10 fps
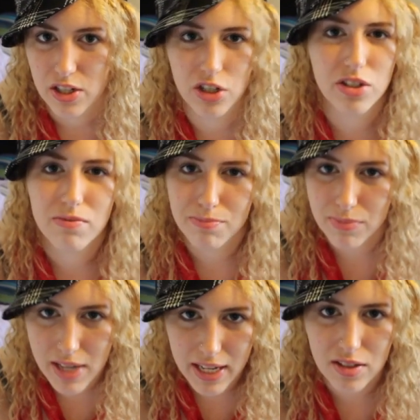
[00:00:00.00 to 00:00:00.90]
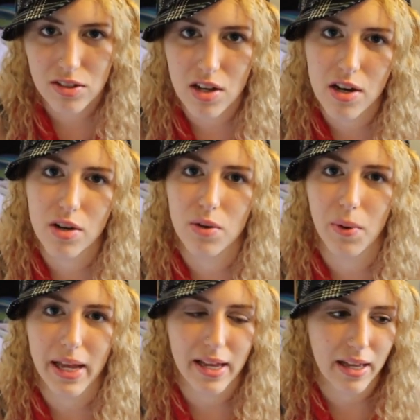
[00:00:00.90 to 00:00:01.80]
Just take it
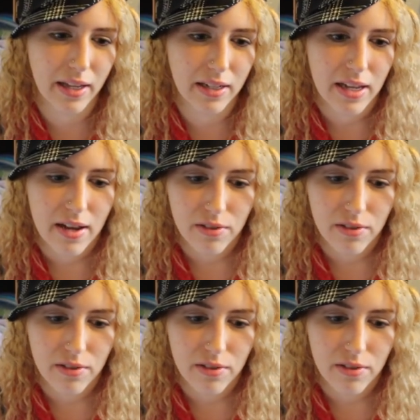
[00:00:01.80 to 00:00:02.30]
slow and